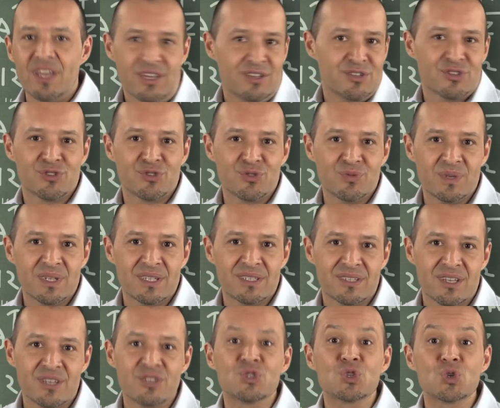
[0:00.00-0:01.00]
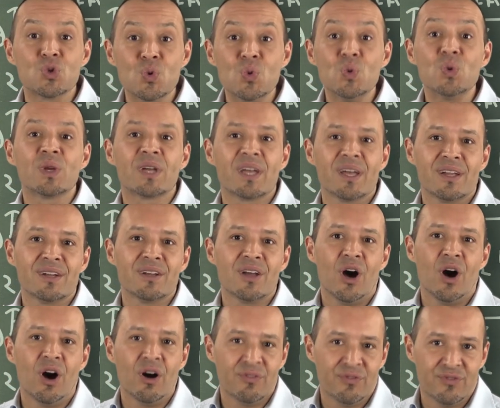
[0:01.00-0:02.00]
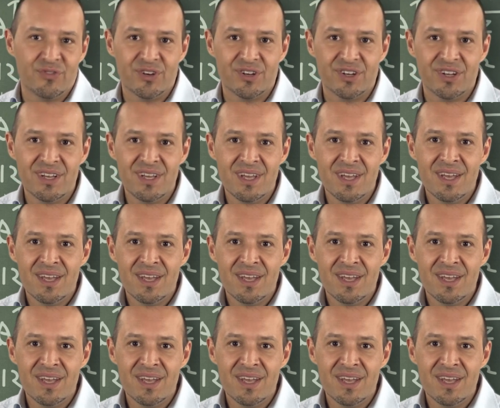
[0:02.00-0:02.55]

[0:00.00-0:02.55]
instrument a school can offer.